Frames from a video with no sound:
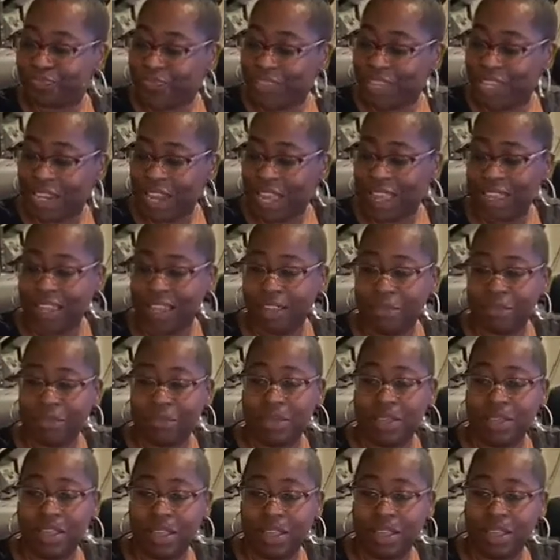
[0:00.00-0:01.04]
And I am
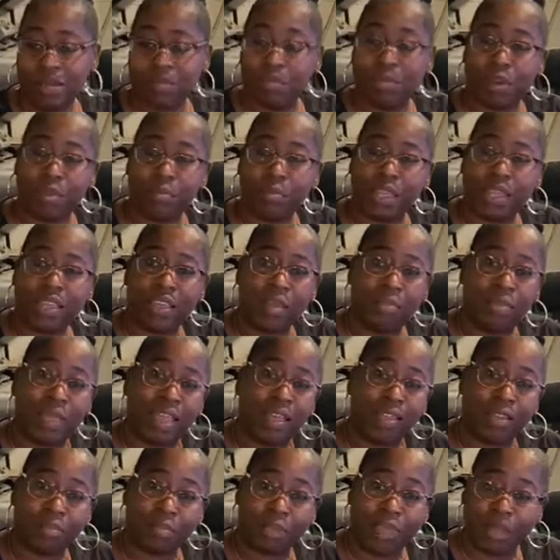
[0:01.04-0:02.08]
in Birmingham,
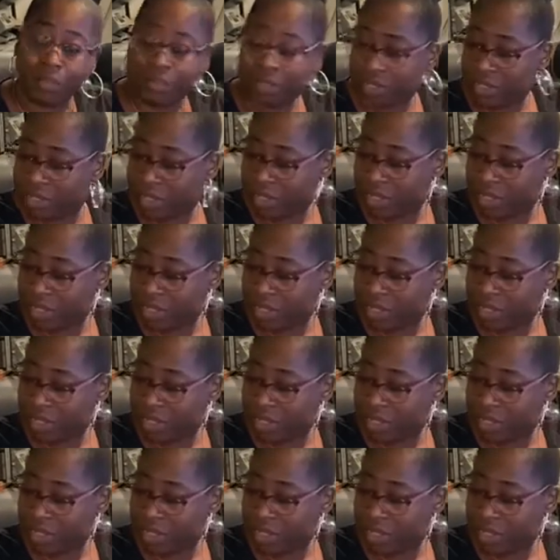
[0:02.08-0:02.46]
Alabama.